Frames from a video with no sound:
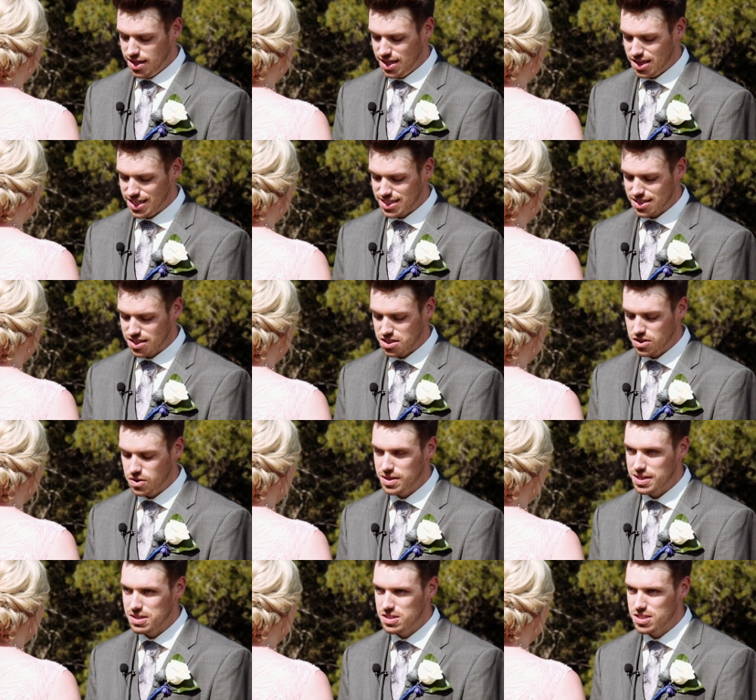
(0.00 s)
In less than
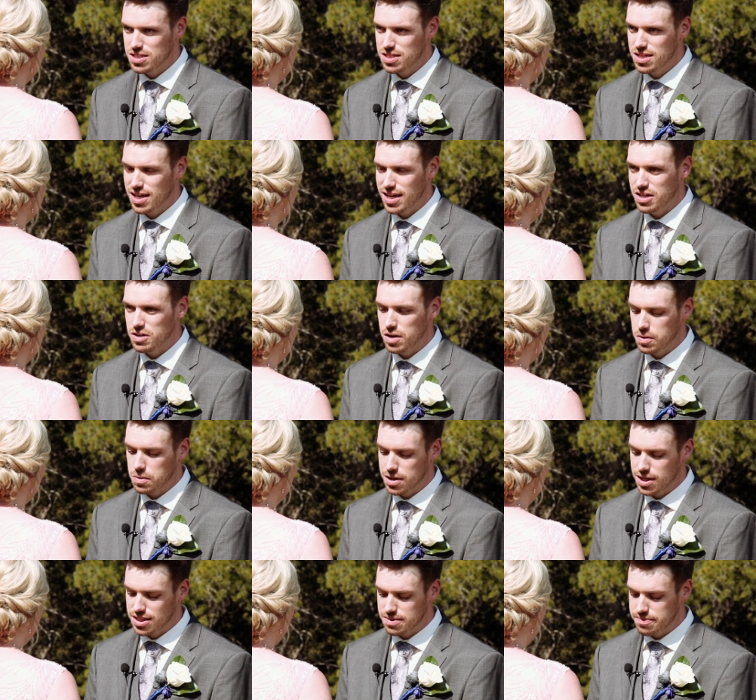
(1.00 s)
2 years, I knew I
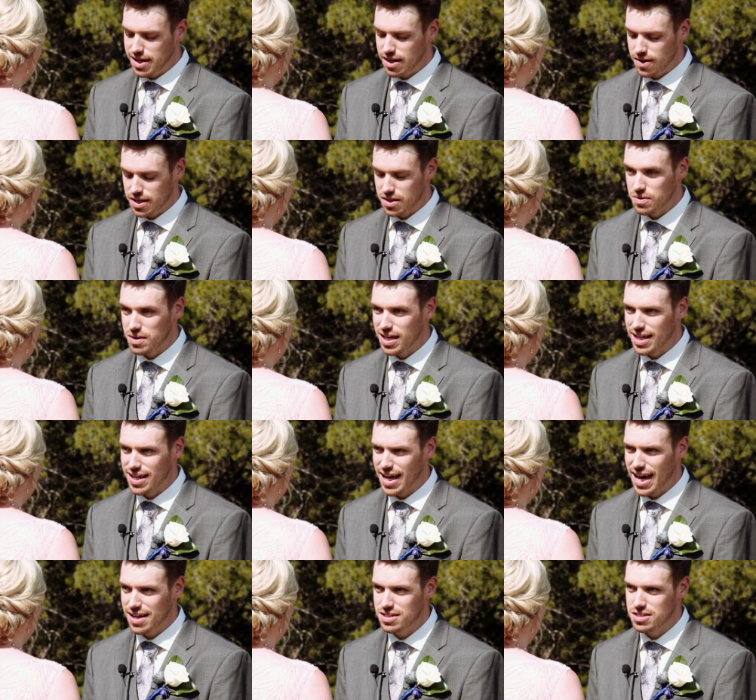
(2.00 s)
wanted to marry you,
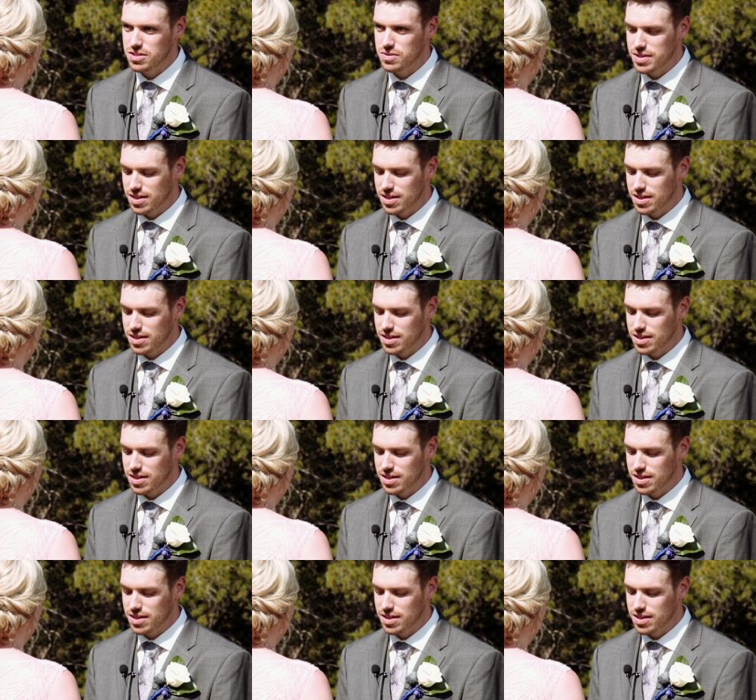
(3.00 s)
and at 2